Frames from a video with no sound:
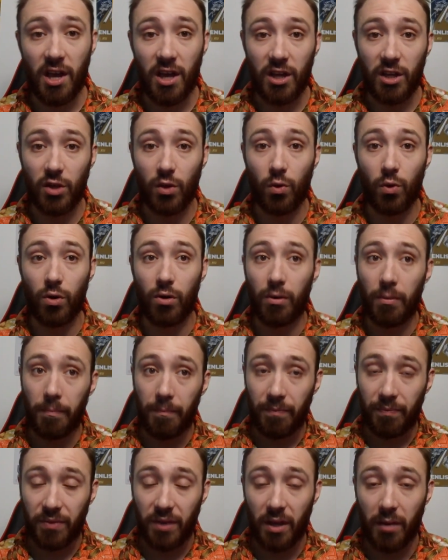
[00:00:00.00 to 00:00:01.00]
your
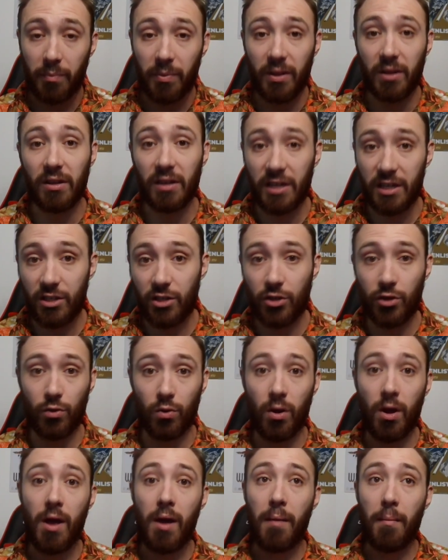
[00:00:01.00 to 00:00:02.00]
ability to
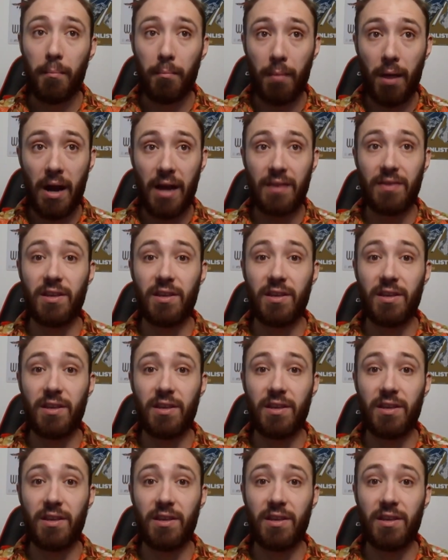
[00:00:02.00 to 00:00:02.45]
mine